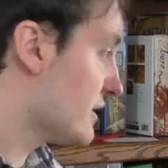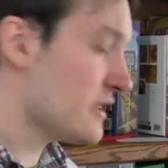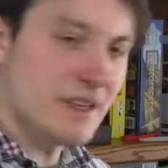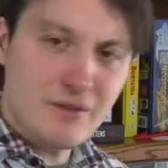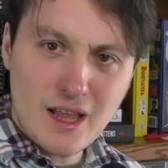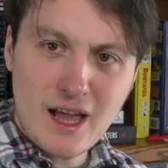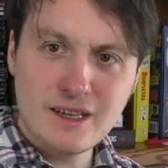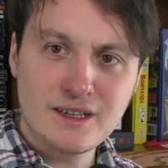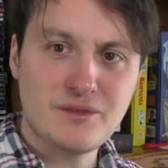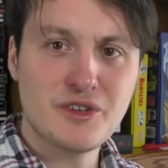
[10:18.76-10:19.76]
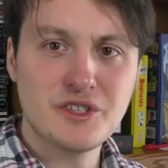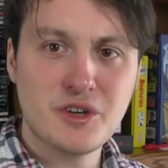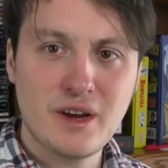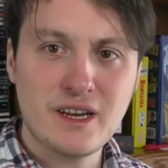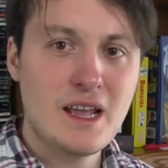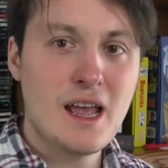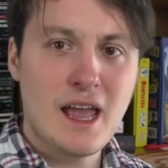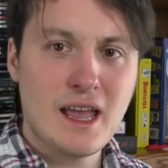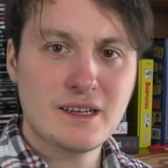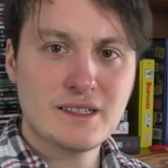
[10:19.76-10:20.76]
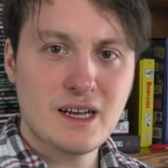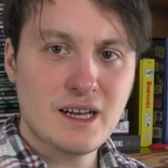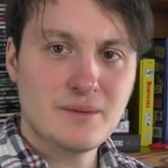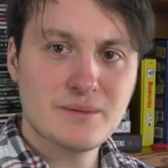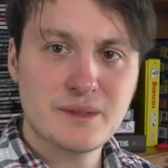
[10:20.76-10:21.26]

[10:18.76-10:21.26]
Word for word: So leave a like if you enjoyed, and um,